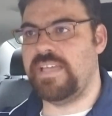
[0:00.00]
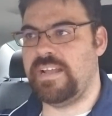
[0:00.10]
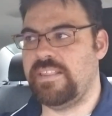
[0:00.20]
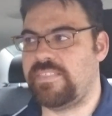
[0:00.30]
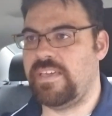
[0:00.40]

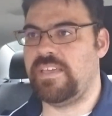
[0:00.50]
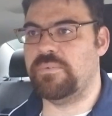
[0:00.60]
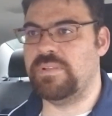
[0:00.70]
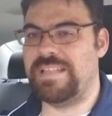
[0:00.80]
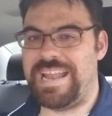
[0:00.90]
anything
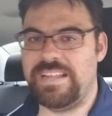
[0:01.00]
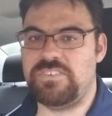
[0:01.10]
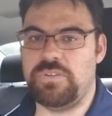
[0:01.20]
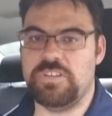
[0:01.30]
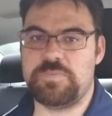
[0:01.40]
related
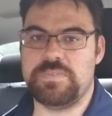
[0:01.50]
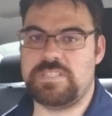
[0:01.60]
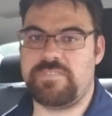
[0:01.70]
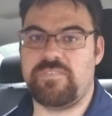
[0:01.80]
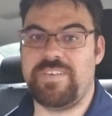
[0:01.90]
to your
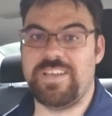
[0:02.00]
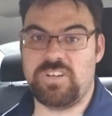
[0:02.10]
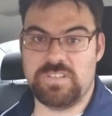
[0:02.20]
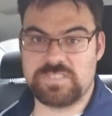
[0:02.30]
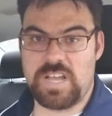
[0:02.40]
specific
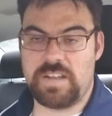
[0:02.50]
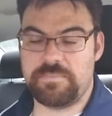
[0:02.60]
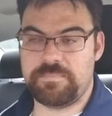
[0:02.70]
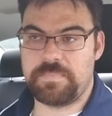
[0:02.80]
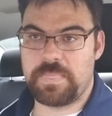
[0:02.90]
vehicle is
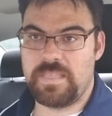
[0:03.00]
gone.